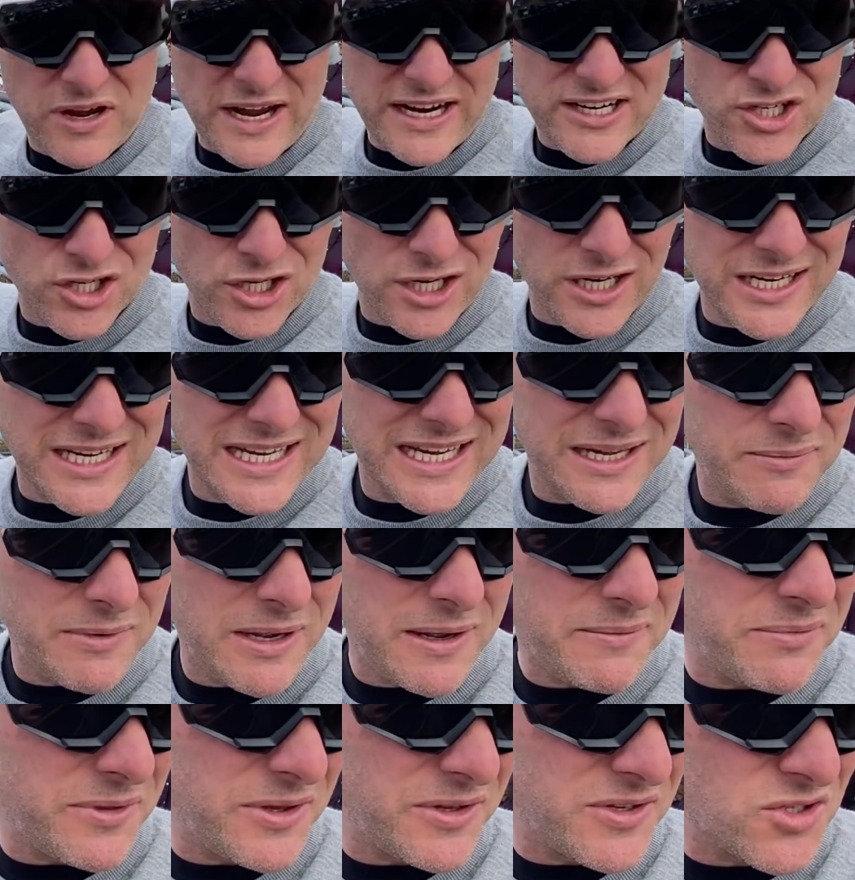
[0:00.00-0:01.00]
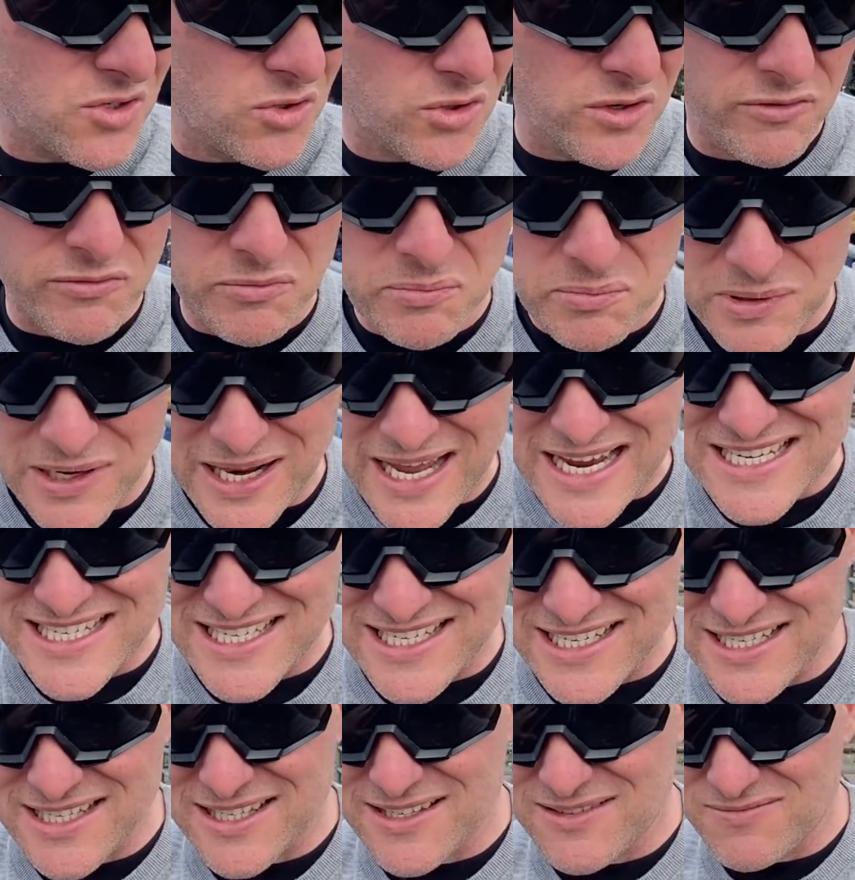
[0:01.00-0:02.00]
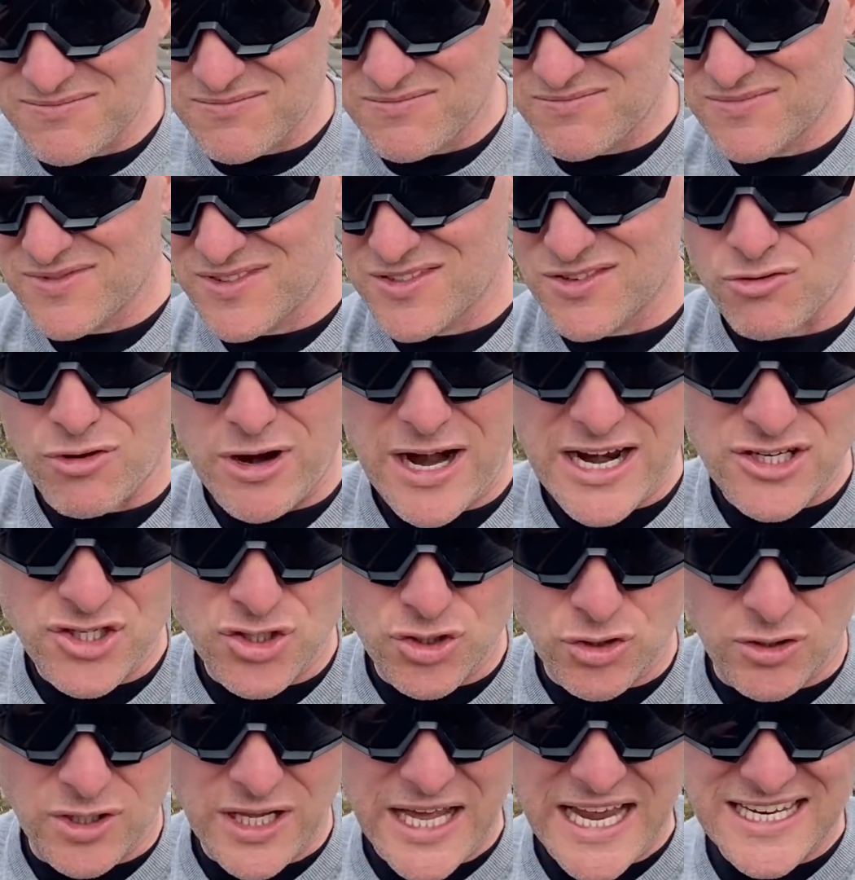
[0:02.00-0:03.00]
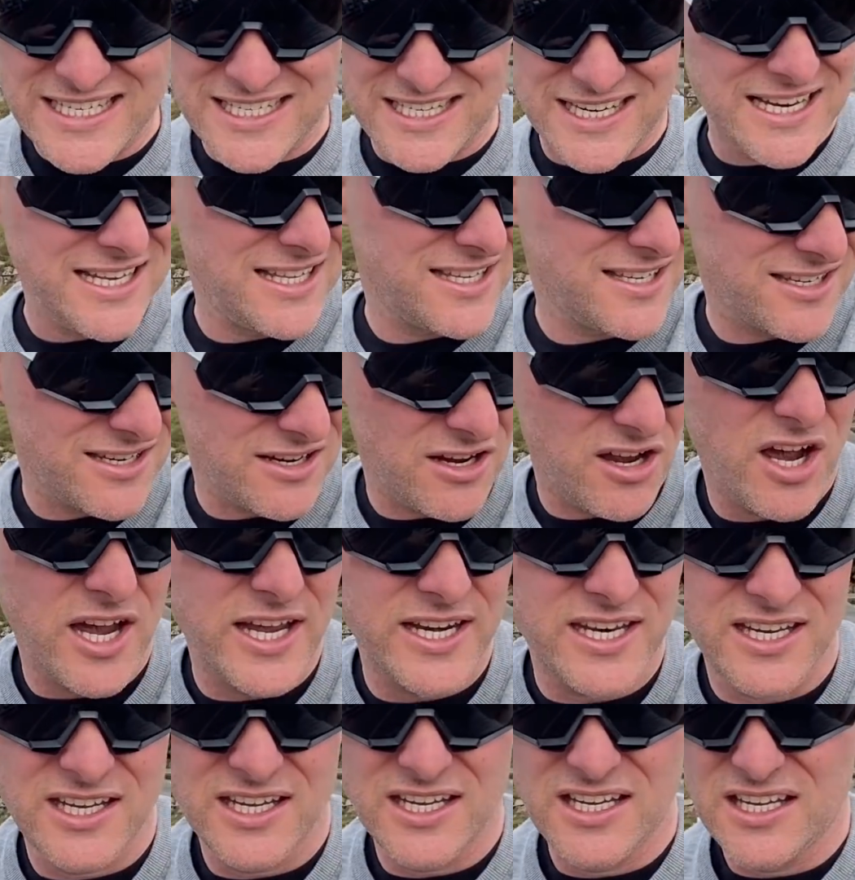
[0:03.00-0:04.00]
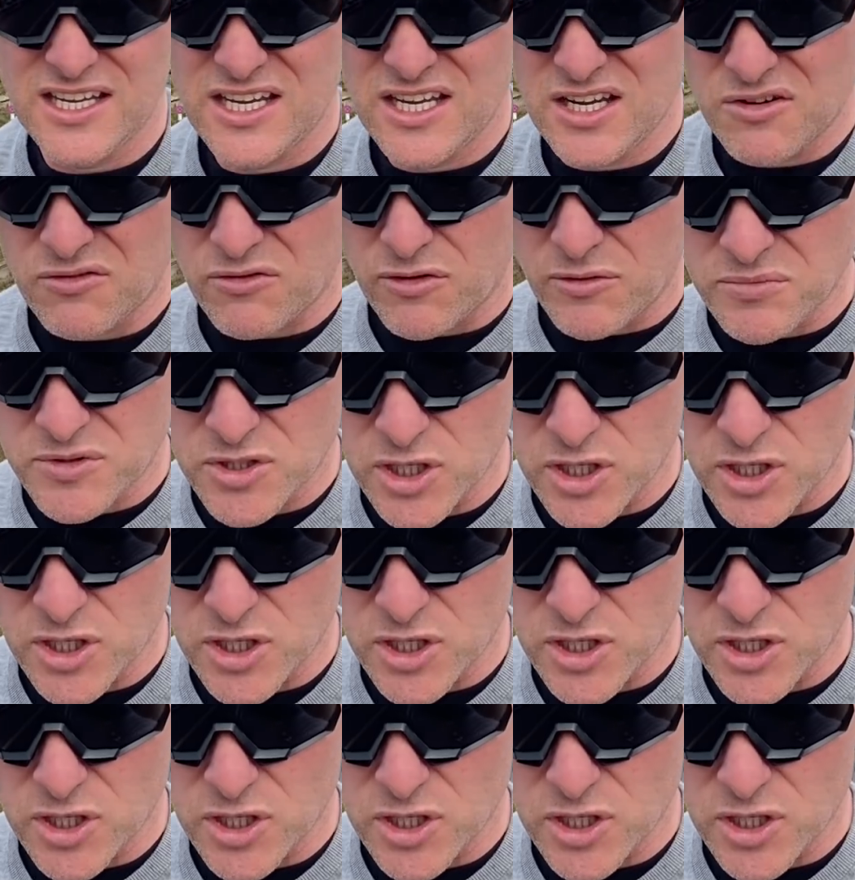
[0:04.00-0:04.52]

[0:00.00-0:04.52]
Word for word: actually come up the sort of placid, gradual ascent side from